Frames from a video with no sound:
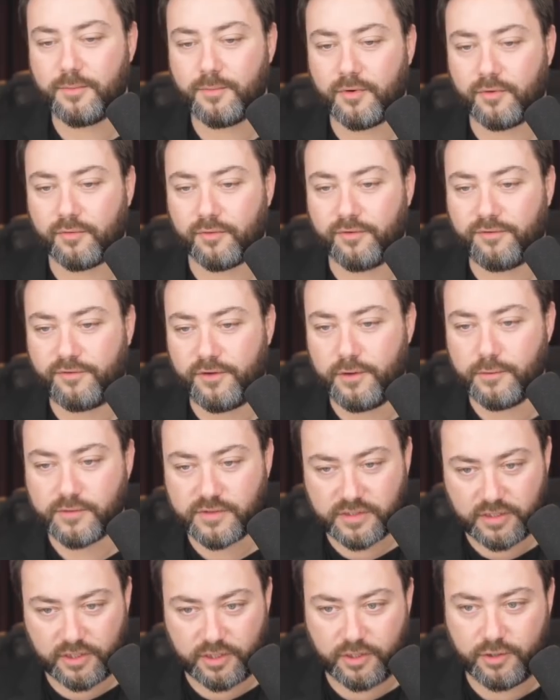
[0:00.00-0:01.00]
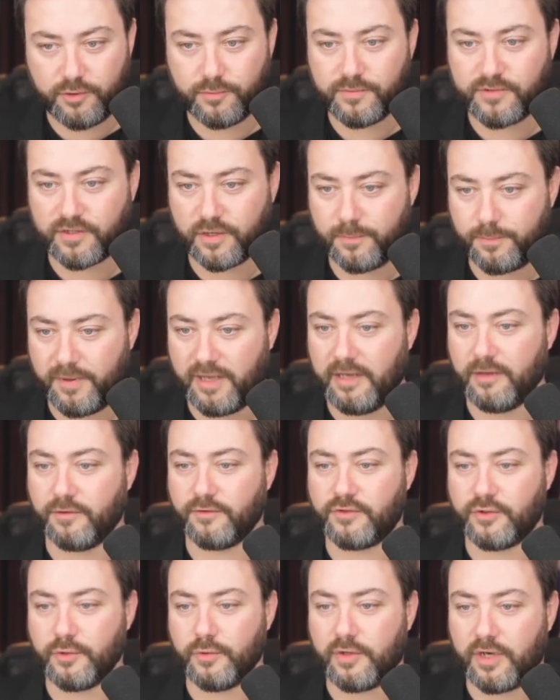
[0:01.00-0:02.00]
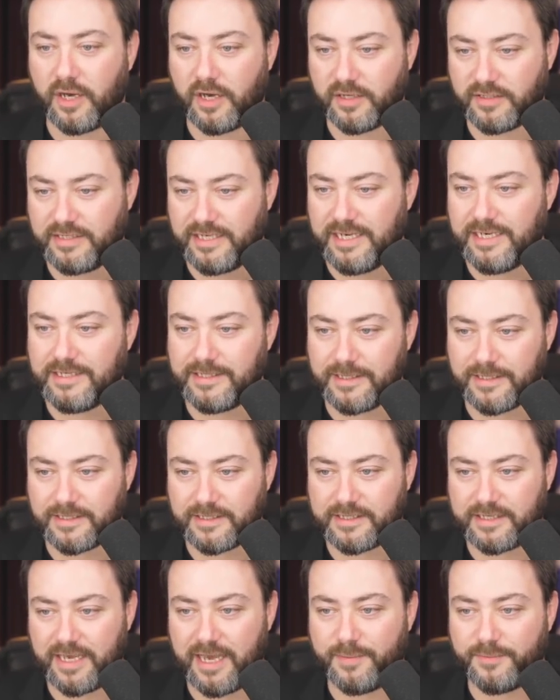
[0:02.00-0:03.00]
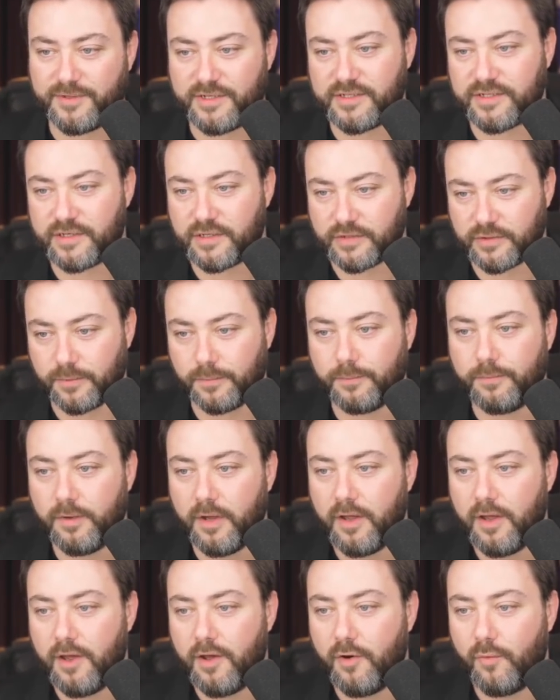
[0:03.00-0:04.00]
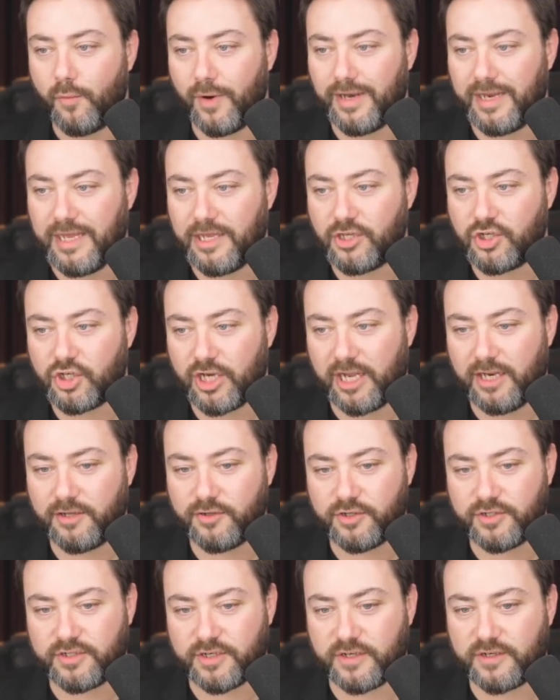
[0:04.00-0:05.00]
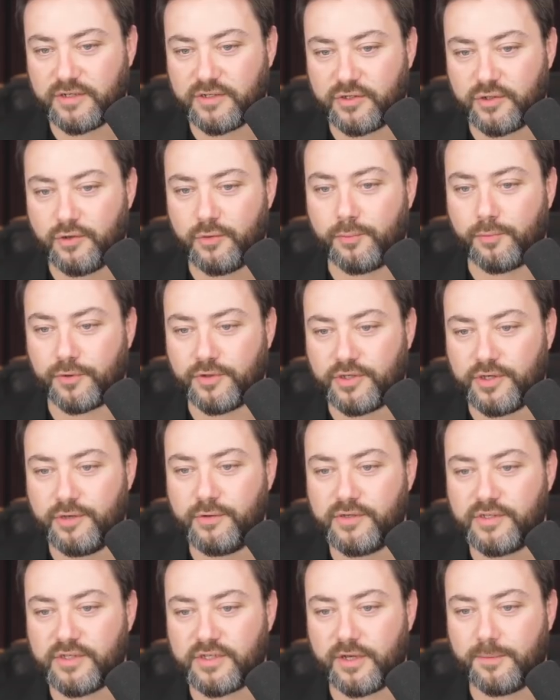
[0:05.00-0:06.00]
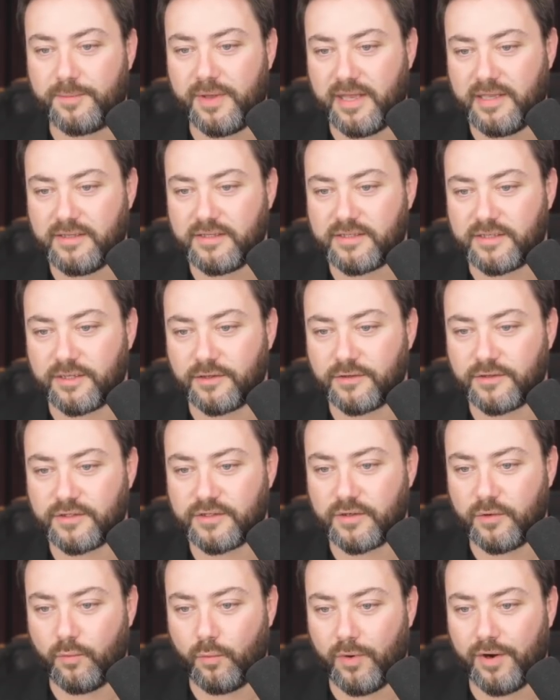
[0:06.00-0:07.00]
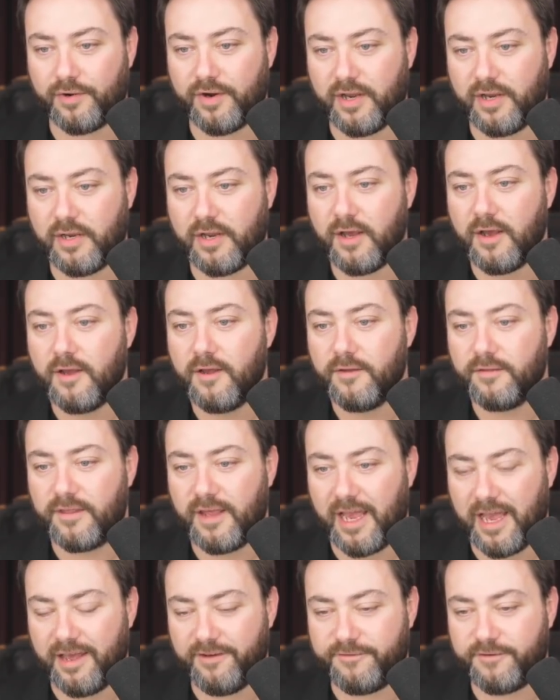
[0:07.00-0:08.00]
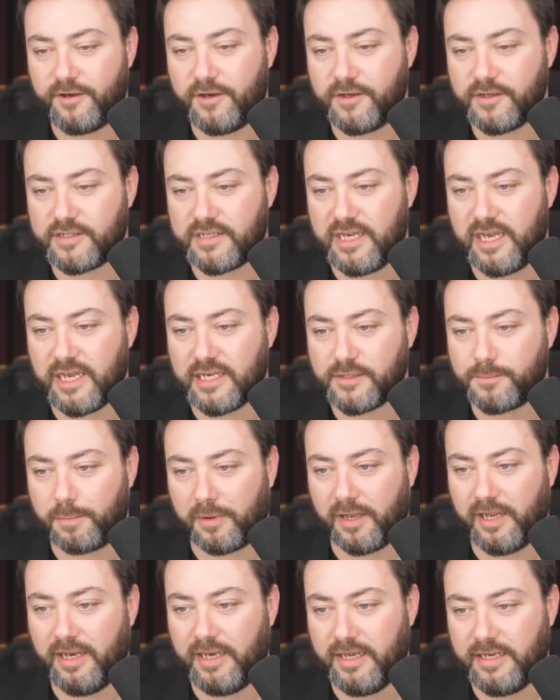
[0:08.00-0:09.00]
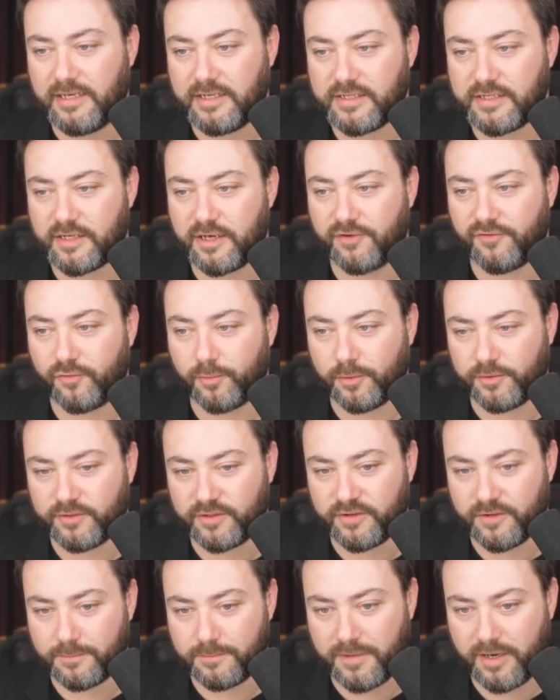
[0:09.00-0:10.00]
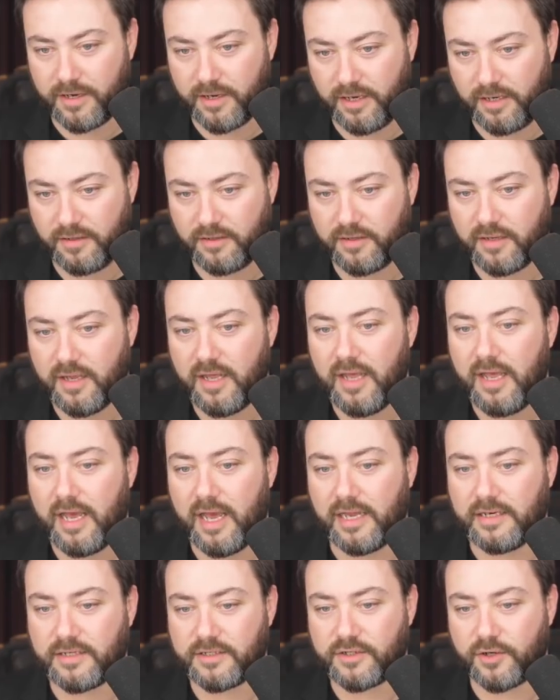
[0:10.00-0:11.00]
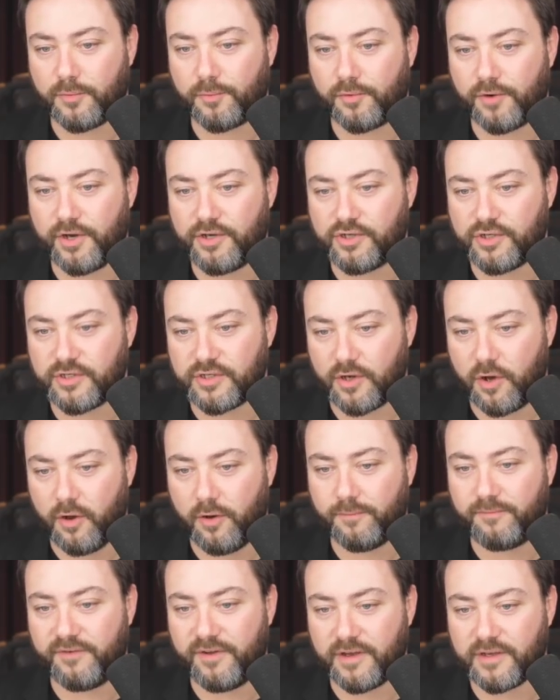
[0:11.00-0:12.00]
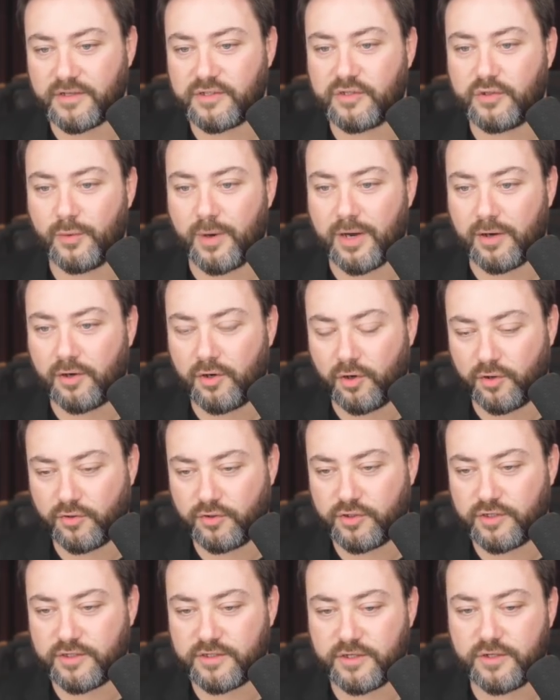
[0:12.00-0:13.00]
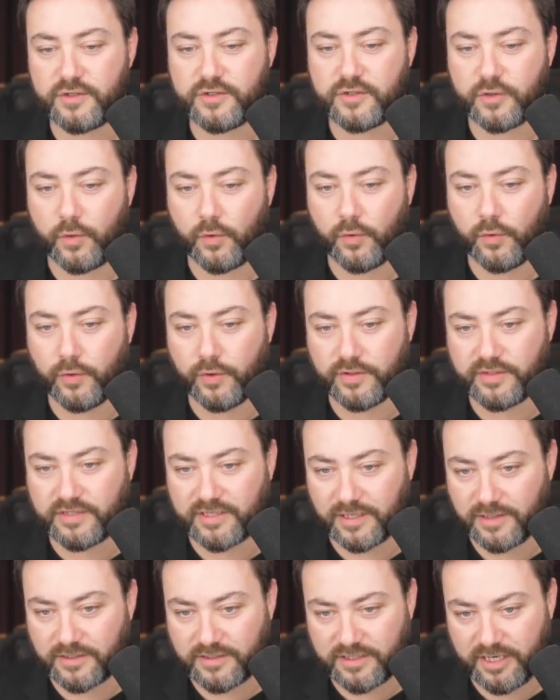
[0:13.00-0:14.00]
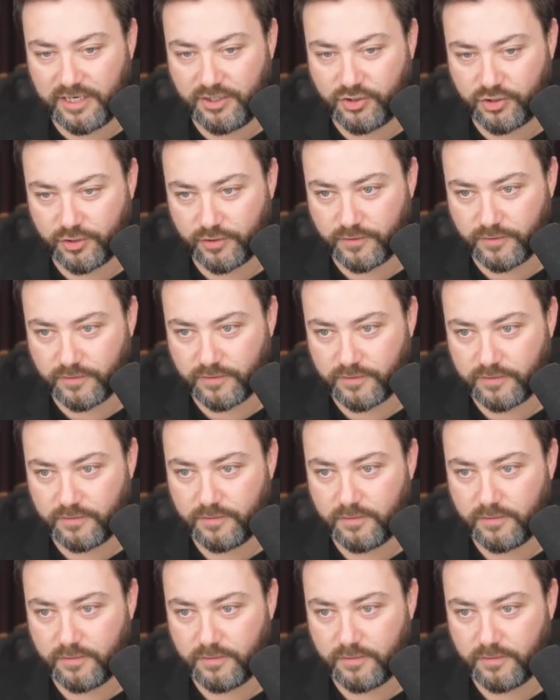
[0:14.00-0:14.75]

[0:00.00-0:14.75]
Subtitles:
refutes Hume's appeal to Cartesian skepticism when he challenges us to produce some instance wherein the efficacy is plainly discoverable to the mind and its operations obvious to our consciousness or sensations.